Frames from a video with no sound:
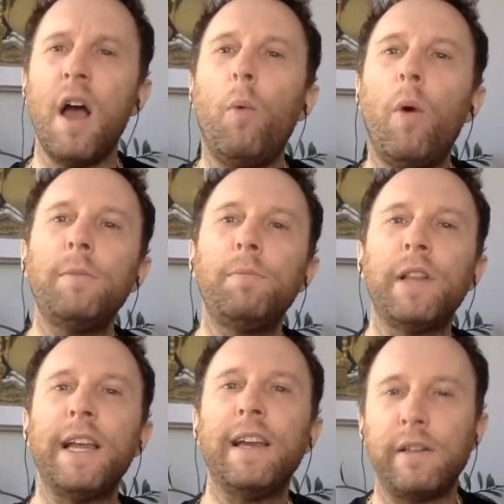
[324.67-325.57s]
I want to
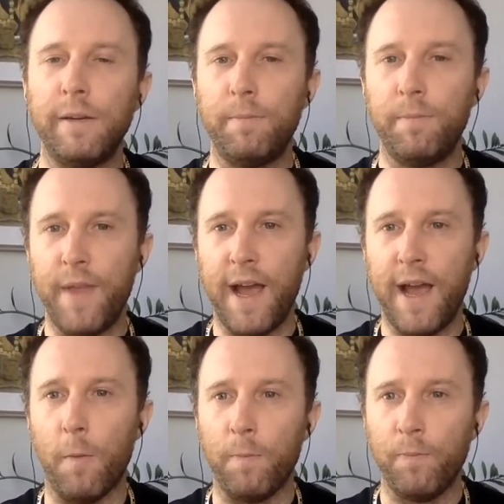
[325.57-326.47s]
play a clip
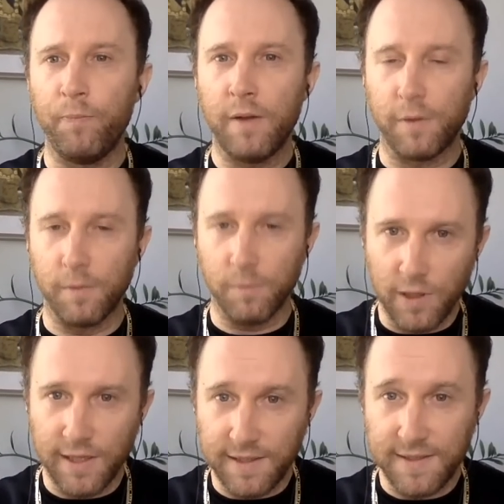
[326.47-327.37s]
now from
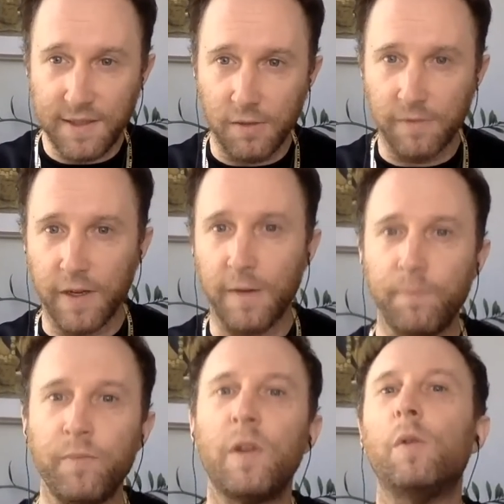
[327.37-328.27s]
Lula da Silva,